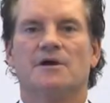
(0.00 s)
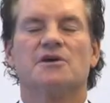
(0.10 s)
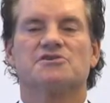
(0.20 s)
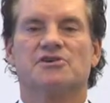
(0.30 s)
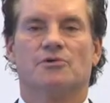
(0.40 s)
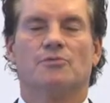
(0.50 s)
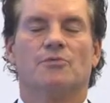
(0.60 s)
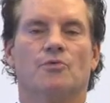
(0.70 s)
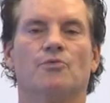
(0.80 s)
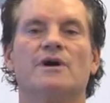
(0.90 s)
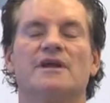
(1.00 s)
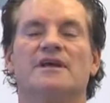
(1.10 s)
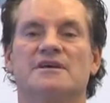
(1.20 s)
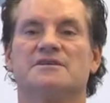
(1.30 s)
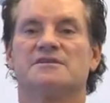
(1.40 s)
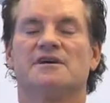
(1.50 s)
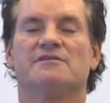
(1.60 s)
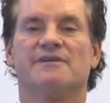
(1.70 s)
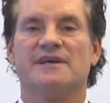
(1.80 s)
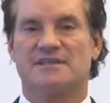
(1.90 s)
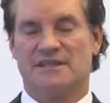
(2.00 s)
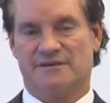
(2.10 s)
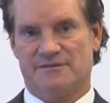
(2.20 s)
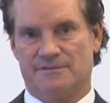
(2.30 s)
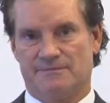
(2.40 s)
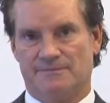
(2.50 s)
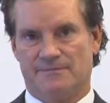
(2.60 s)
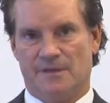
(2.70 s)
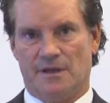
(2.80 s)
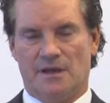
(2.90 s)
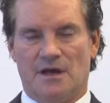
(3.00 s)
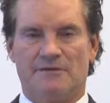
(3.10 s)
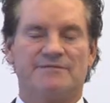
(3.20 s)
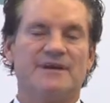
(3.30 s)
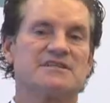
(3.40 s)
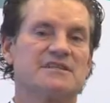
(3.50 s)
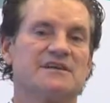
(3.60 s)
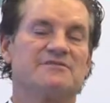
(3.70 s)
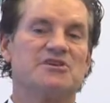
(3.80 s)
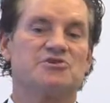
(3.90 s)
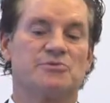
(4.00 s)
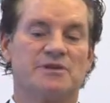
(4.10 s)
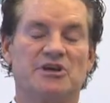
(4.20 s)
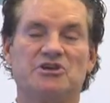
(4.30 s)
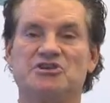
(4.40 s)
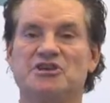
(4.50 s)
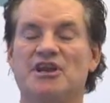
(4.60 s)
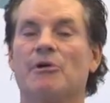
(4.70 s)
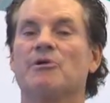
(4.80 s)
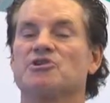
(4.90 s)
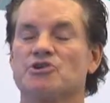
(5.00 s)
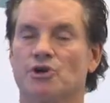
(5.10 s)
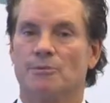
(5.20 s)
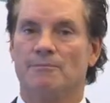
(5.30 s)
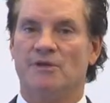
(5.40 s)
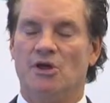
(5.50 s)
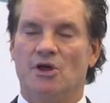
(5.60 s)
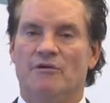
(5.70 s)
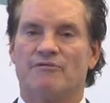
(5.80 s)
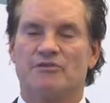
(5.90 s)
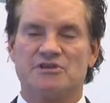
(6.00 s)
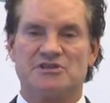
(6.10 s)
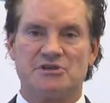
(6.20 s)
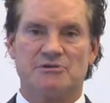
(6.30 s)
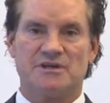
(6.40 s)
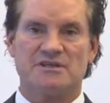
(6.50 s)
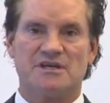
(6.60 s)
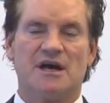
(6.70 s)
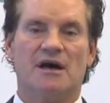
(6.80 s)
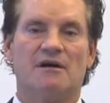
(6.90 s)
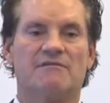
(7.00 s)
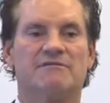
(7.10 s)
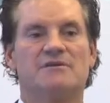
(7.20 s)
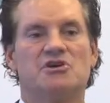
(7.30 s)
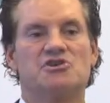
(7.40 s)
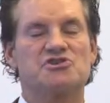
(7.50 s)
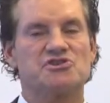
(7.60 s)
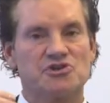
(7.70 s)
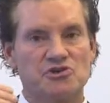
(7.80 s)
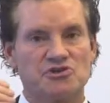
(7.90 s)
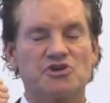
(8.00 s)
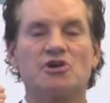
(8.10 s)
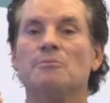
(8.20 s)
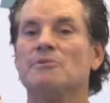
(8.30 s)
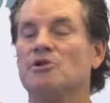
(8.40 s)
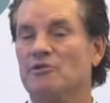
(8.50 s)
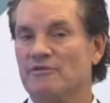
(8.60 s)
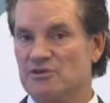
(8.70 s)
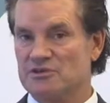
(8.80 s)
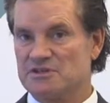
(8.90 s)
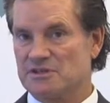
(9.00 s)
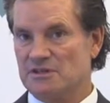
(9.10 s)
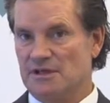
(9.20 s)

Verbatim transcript: So, what is a facelift? A facelift is really a generic term for a series of surgical maneuvers